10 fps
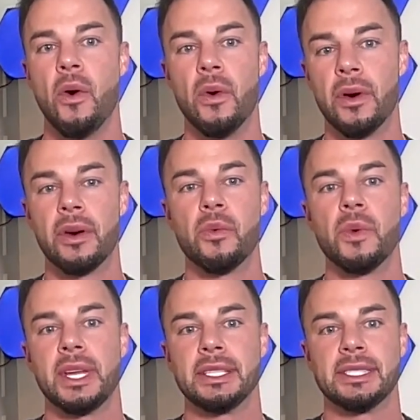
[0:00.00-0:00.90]
Or
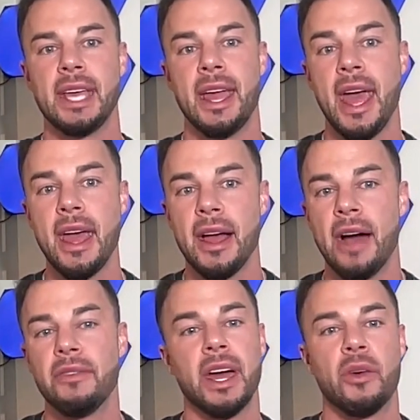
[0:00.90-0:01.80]
we can say, hey,
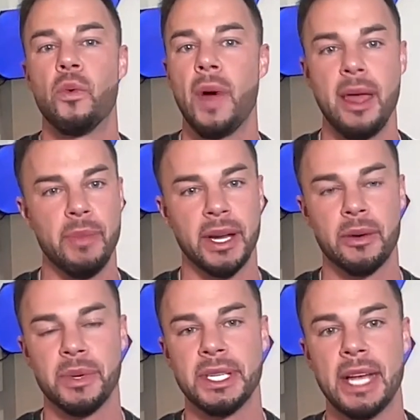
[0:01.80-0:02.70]
I've got a way
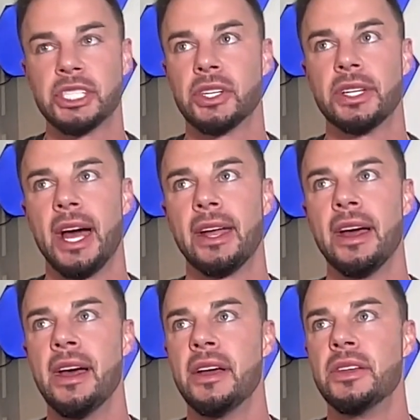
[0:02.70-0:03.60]
bigger potential. Like,
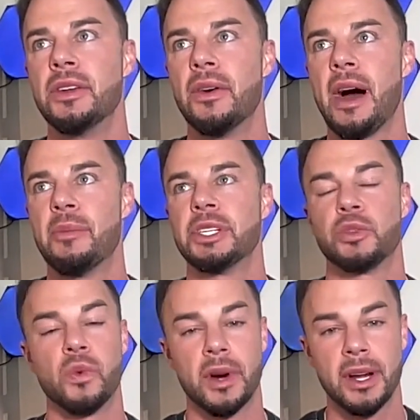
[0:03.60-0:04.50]
you know how
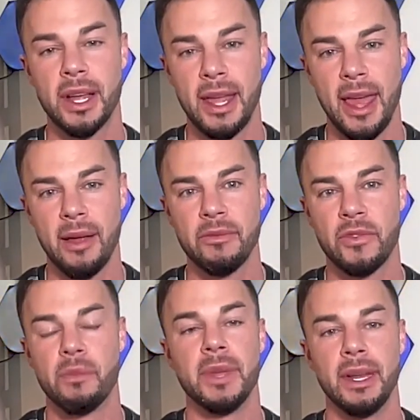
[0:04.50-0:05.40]
much work it came
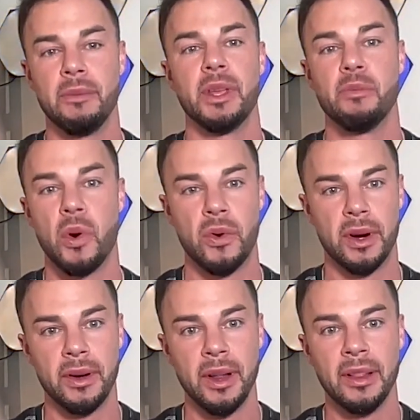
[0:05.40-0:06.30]
for me to be
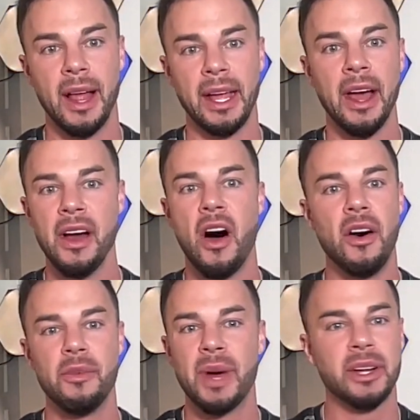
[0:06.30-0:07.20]
born? Like
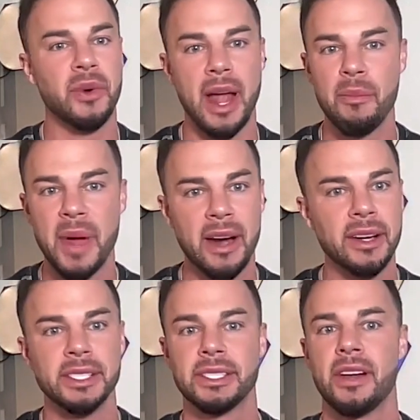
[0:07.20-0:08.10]
all my
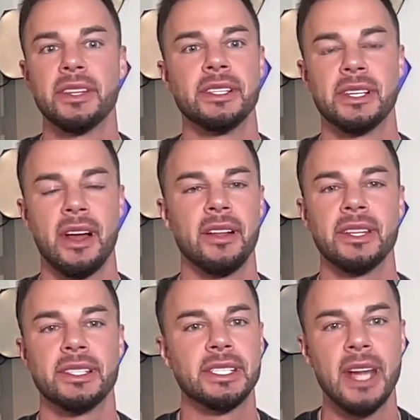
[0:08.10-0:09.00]
grandparents, all
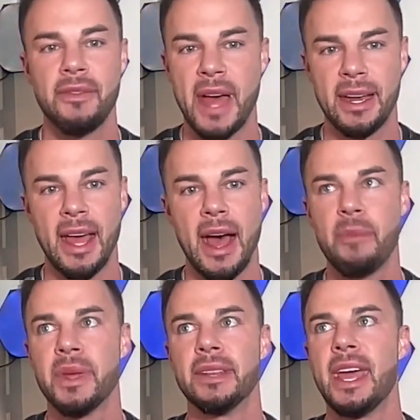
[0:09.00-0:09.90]
these stuff had to
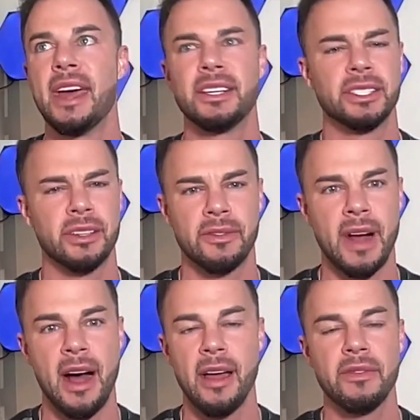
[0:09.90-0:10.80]
happen. They had to
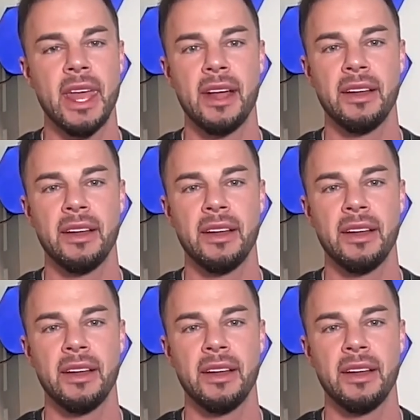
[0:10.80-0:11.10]
survive.